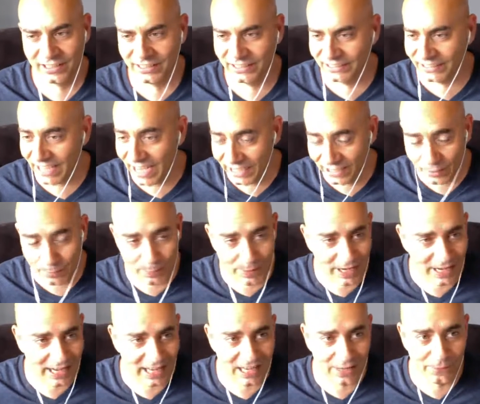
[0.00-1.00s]
take the
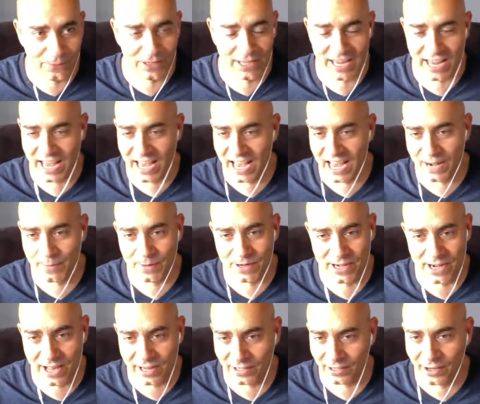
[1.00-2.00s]
beating if you can, but
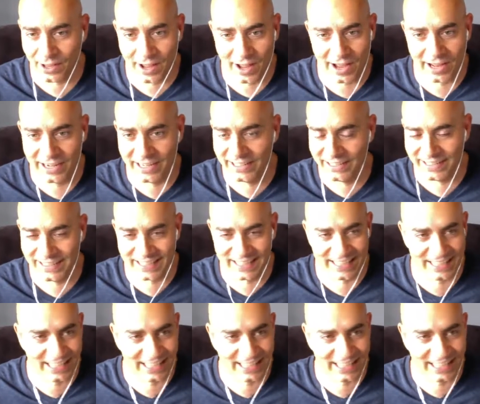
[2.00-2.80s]
not a lot, and just